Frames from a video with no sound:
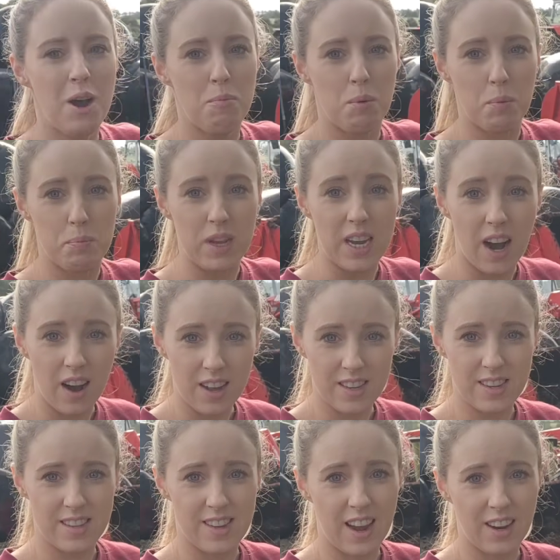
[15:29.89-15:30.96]
but because
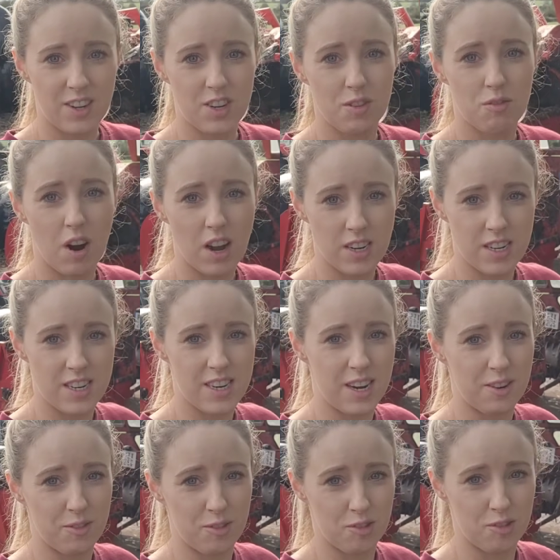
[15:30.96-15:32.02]
it's actually rotted
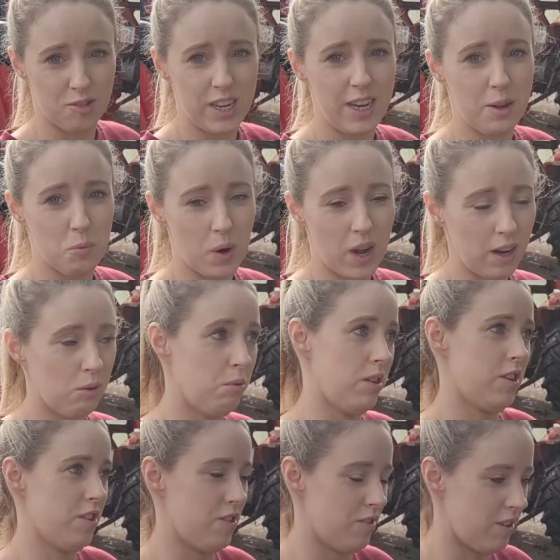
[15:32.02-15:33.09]
down really well,
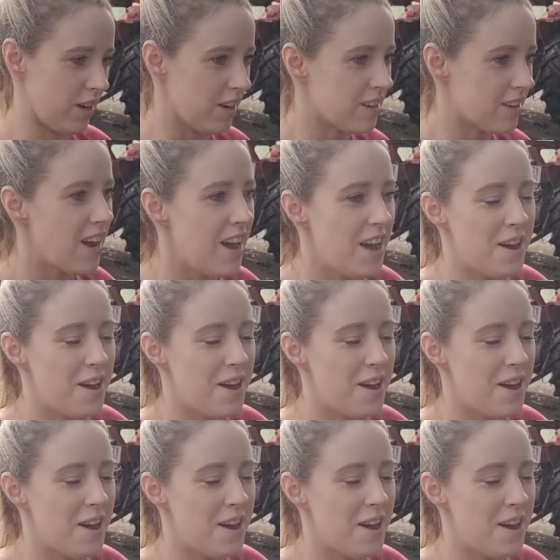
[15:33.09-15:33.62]
which is great,